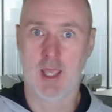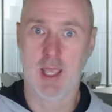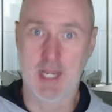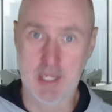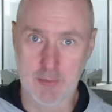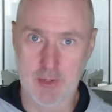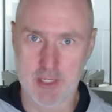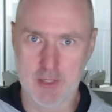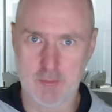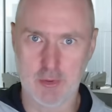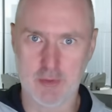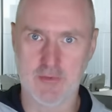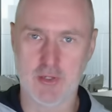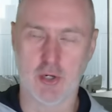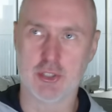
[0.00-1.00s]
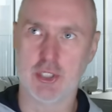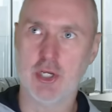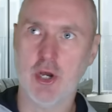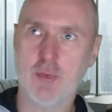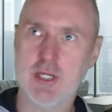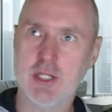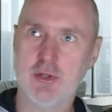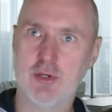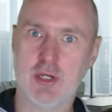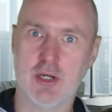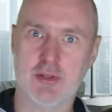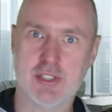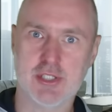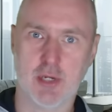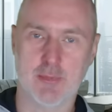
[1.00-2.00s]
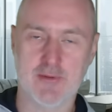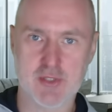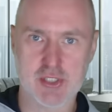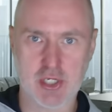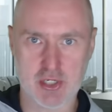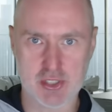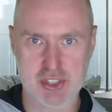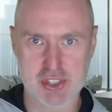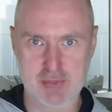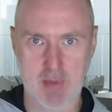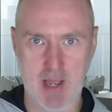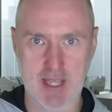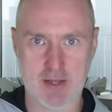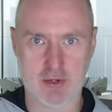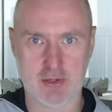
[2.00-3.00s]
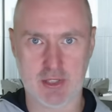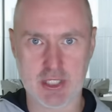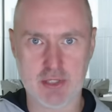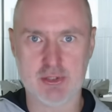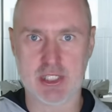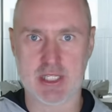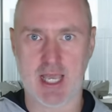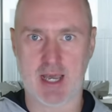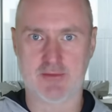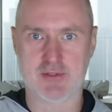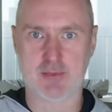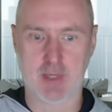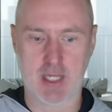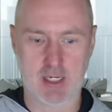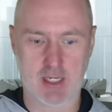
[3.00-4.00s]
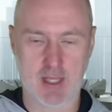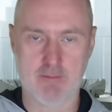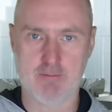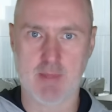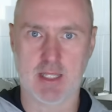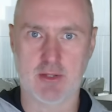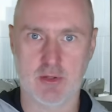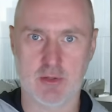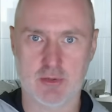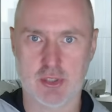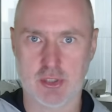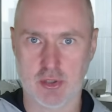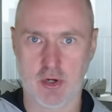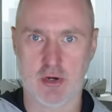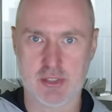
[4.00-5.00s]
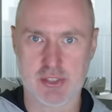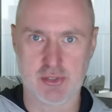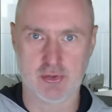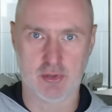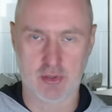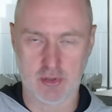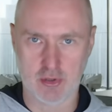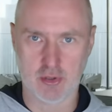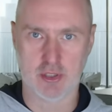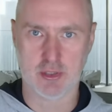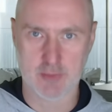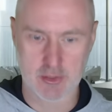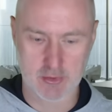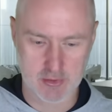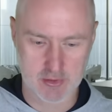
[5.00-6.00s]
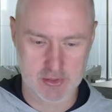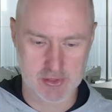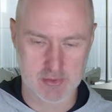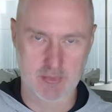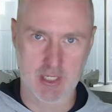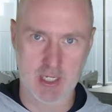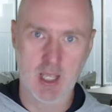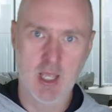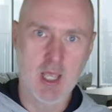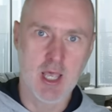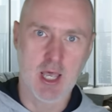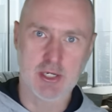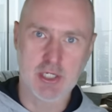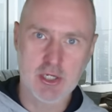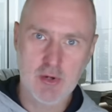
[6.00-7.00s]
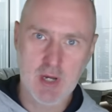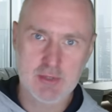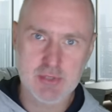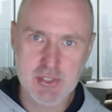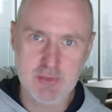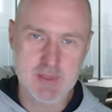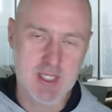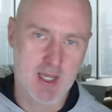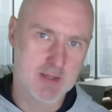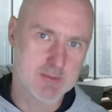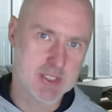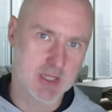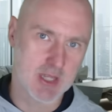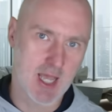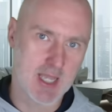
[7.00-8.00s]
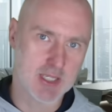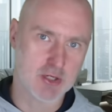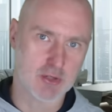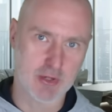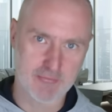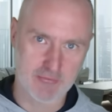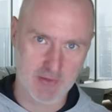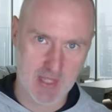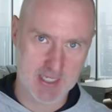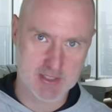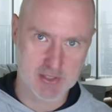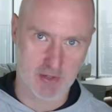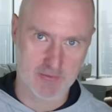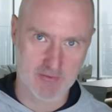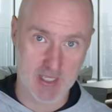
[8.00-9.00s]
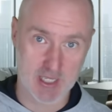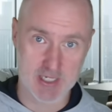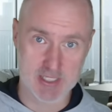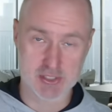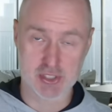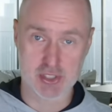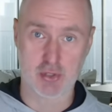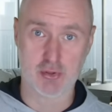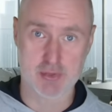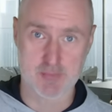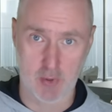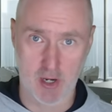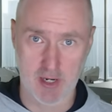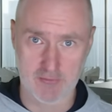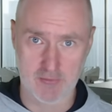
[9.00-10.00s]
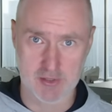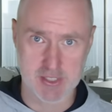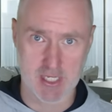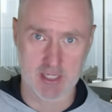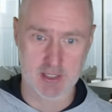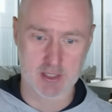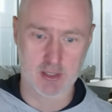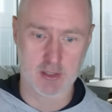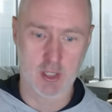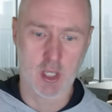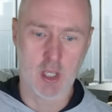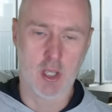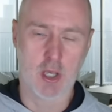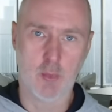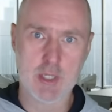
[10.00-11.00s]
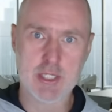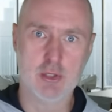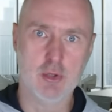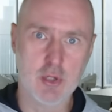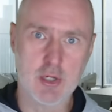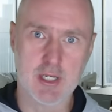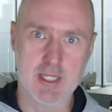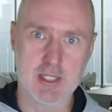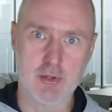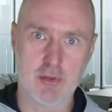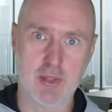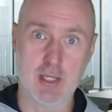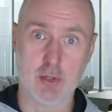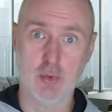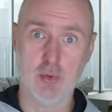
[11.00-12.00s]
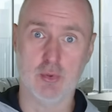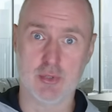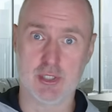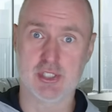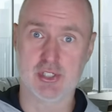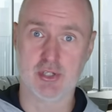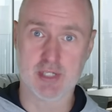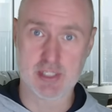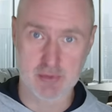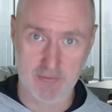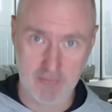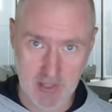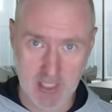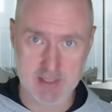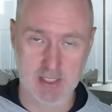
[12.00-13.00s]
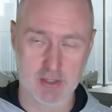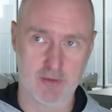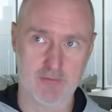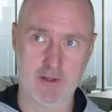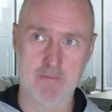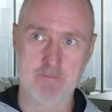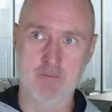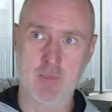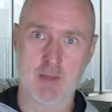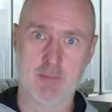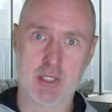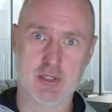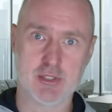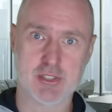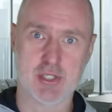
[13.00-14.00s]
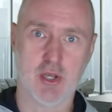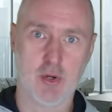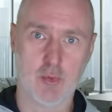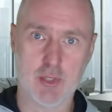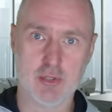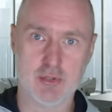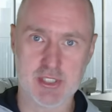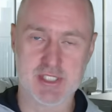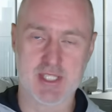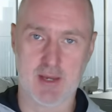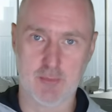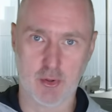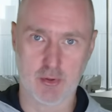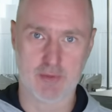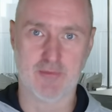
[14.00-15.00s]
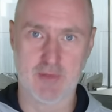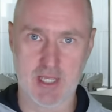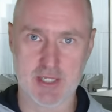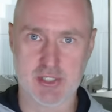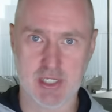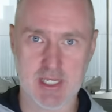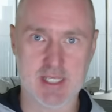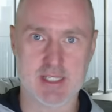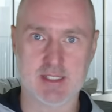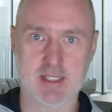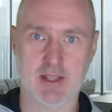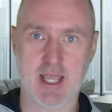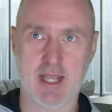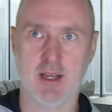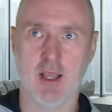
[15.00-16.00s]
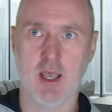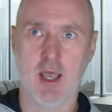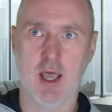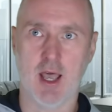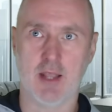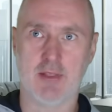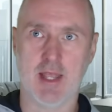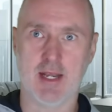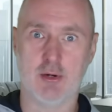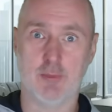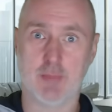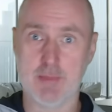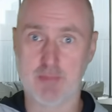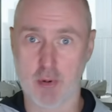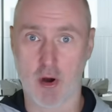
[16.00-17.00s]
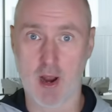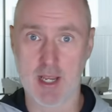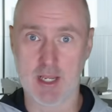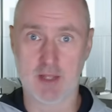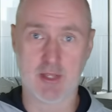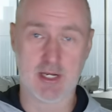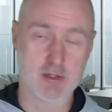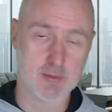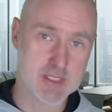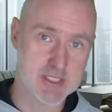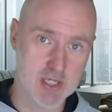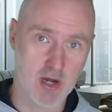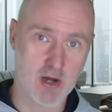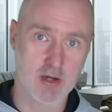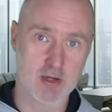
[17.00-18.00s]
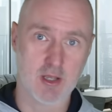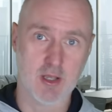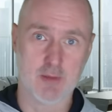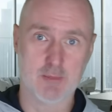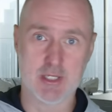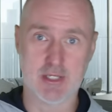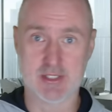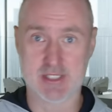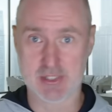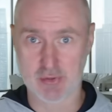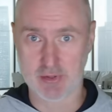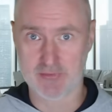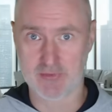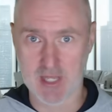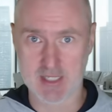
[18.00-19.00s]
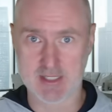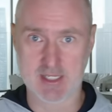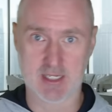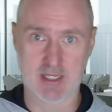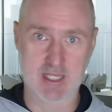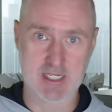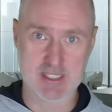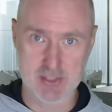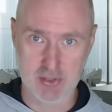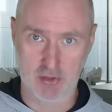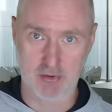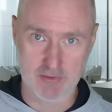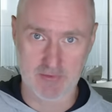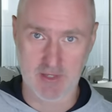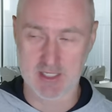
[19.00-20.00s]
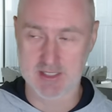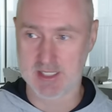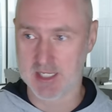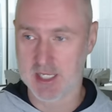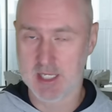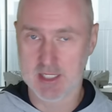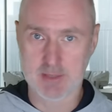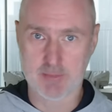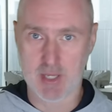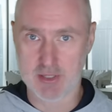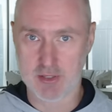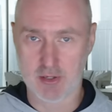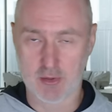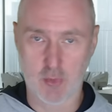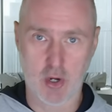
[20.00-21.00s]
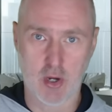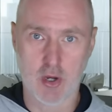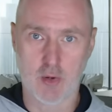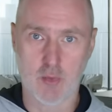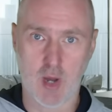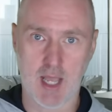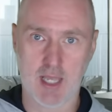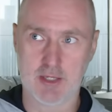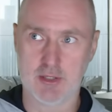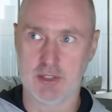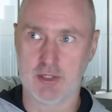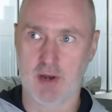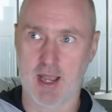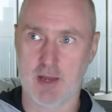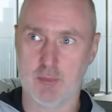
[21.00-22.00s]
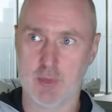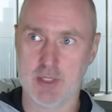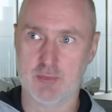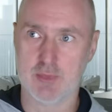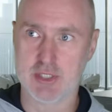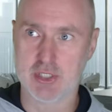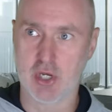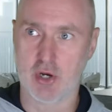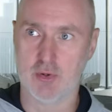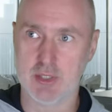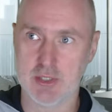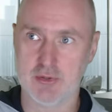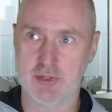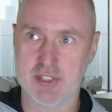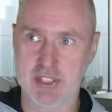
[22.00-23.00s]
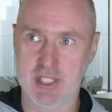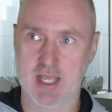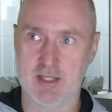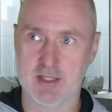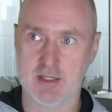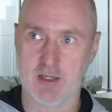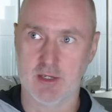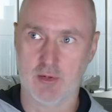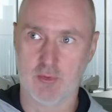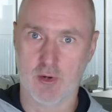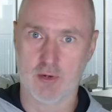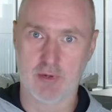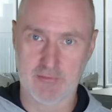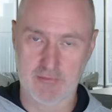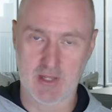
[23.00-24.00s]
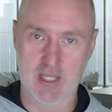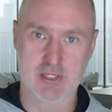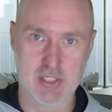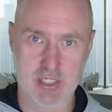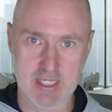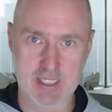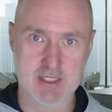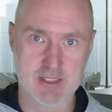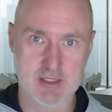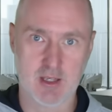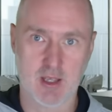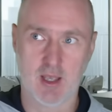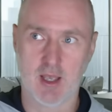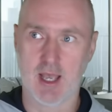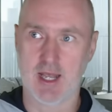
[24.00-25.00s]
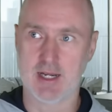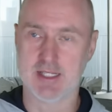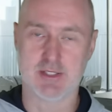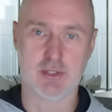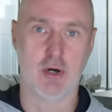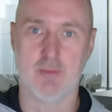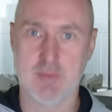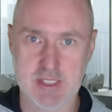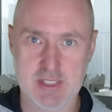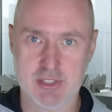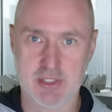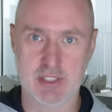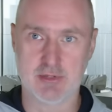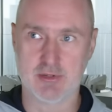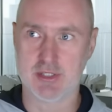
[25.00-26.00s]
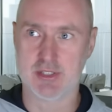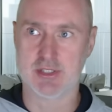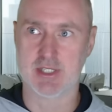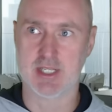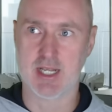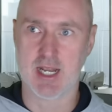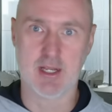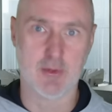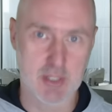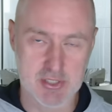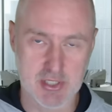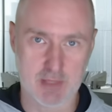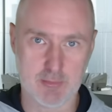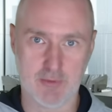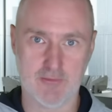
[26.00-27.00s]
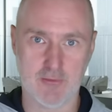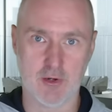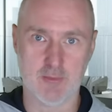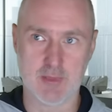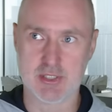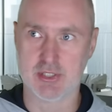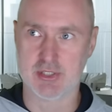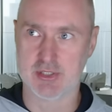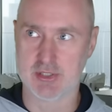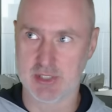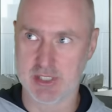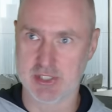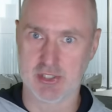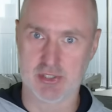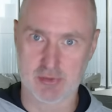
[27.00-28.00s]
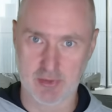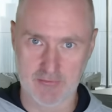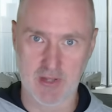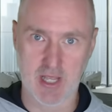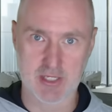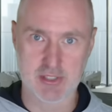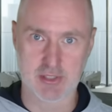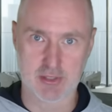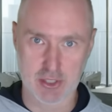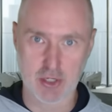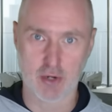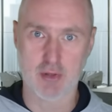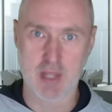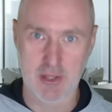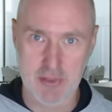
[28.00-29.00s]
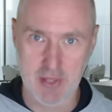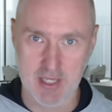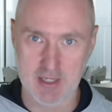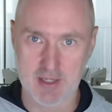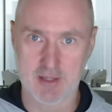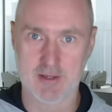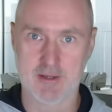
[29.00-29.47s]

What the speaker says: Anyway, moving on. You know when you look at the top of a church spire and they usually have some kind of like metal cross or ornament or something? And you know how sometimes a light can reflect off it and it just goes bright for a second? And when you look at it, you think, oh, the sun is reflecting off it because we understand what reflection is. And then it will be bright and then it will be dark because it's reflecting and then it's not reflecting depending on what angle you're at. And we totally understand what reflection is. And it's not mysterious in any way, shape or form. It's just reflection. You know that thing?